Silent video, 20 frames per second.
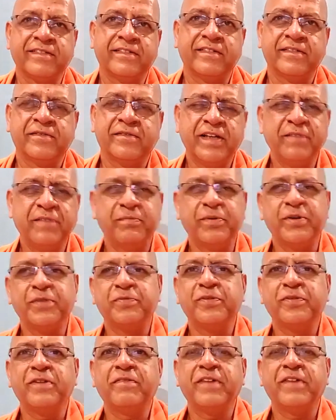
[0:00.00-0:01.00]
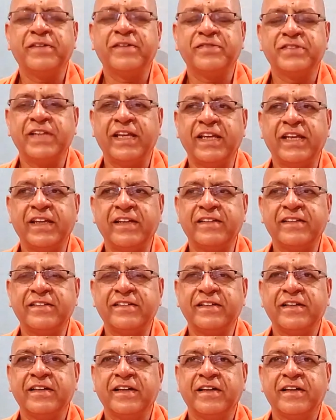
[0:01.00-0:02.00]
What a beautiful way of saying it.
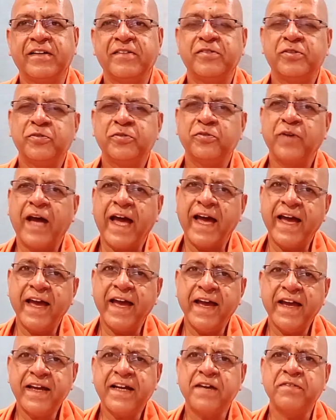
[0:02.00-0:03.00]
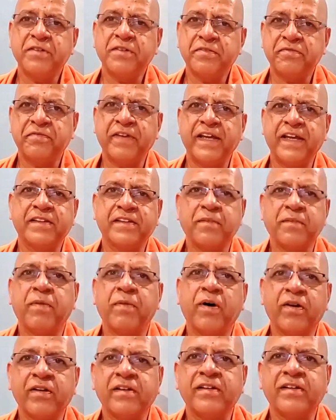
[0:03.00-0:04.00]
To hang our faith
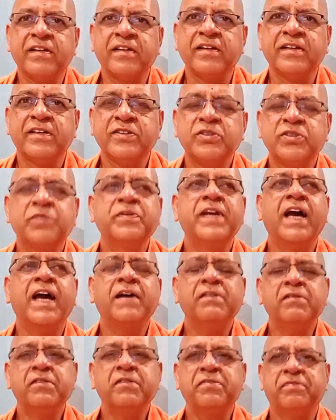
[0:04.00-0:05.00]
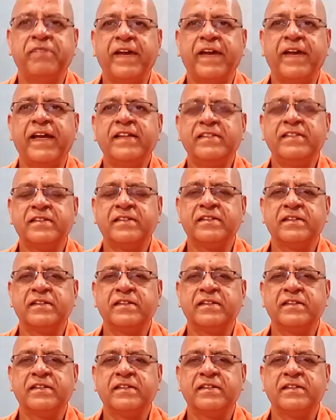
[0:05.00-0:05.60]
upon. So we have our faith,